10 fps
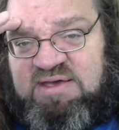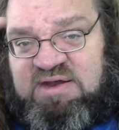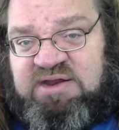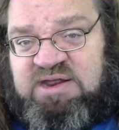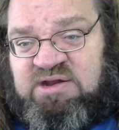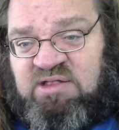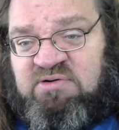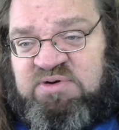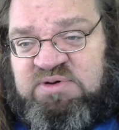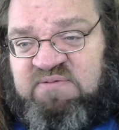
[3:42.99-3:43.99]
need to
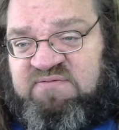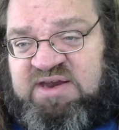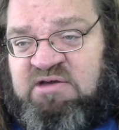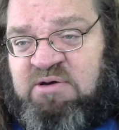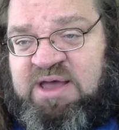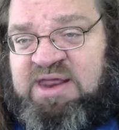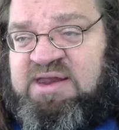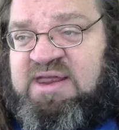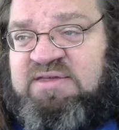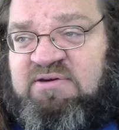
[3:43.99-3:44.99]
learn some video
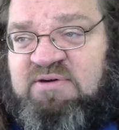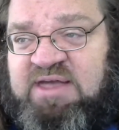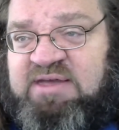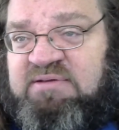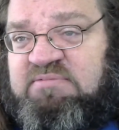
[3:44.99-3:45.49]
editing so I can